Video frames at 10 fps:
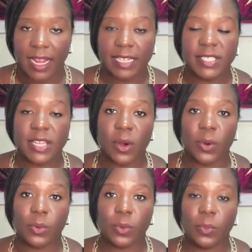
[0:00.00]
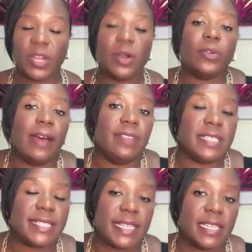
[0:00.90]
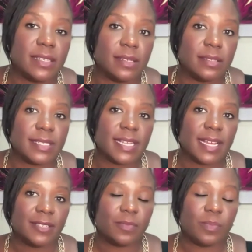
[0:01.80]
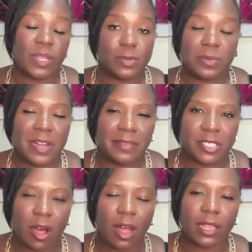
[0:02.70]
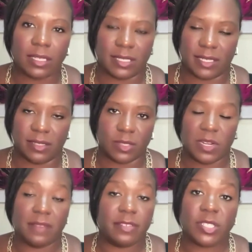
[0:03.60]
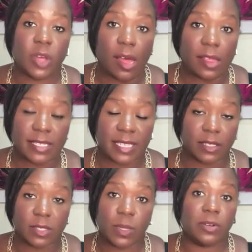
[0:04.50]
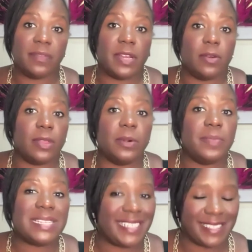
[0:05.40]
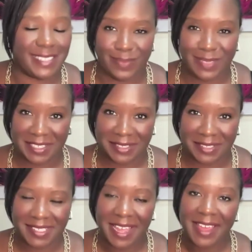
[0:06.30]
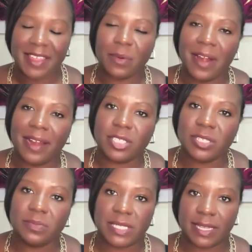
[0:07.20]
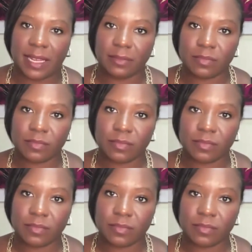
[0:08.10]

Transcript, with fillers: And so we don't have the skills because we were never taught the skills. We never saw the skills. We don't even know that we're missing some skills that we're actually missing.